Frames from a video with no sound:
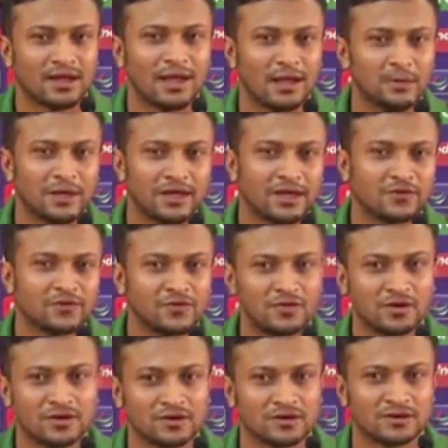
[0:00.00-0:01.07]
I'll be careful.
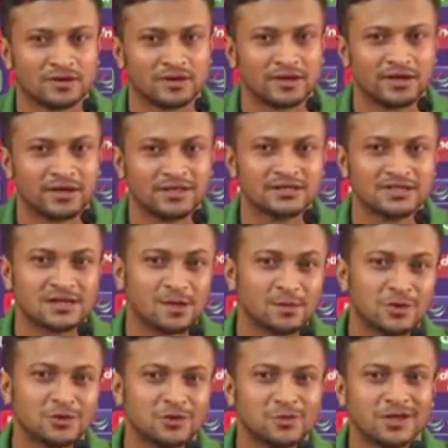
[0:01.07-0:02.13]
It doesn't
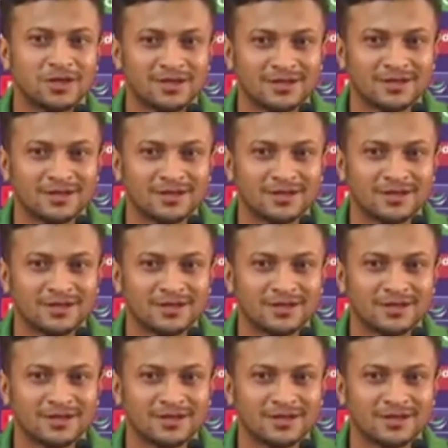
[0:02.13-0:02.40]
happen to me.